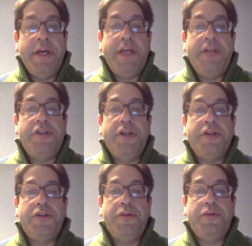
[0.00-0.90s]
He's
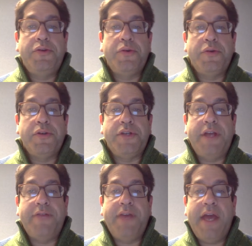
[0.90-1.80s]
done 2 tours in
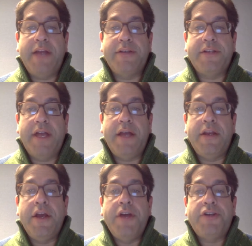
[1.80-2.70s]
Afghanistan,
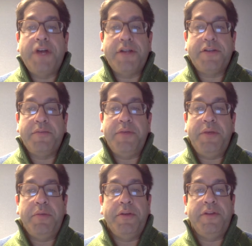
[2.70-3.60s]
shot some
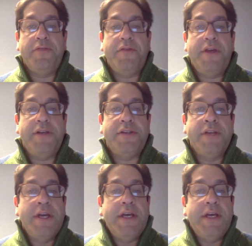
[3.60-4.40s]
people in the face,